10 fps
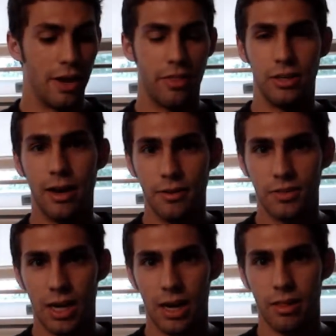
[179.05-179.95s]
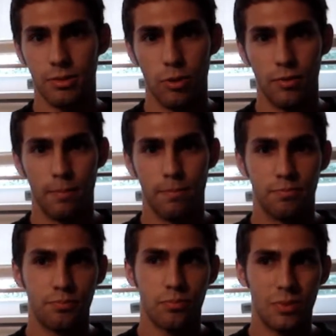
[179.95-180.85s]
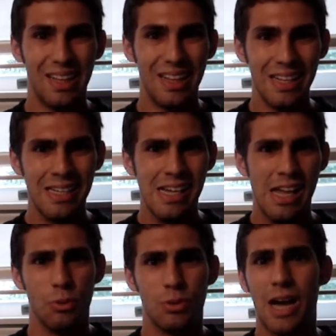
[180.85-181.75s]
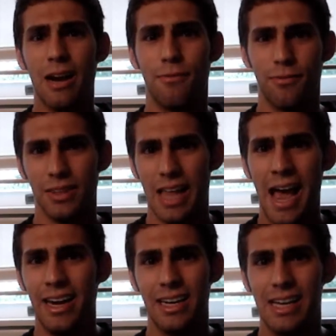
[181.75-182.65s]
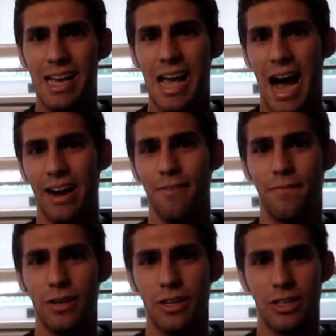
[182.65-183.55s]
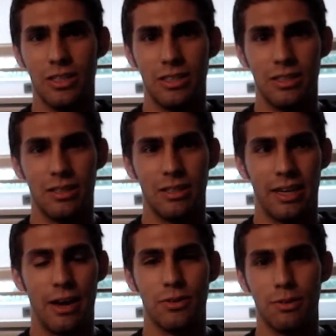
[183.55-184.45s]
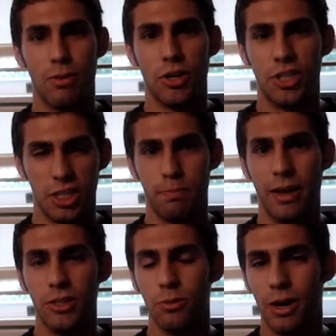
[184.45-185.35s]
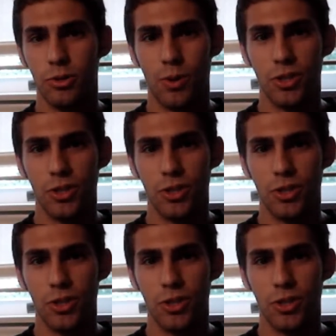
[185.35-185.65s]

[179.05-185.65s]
Now, the negative side of this movie, it was kind of flat. I didn't feel like I was in much suspense when I was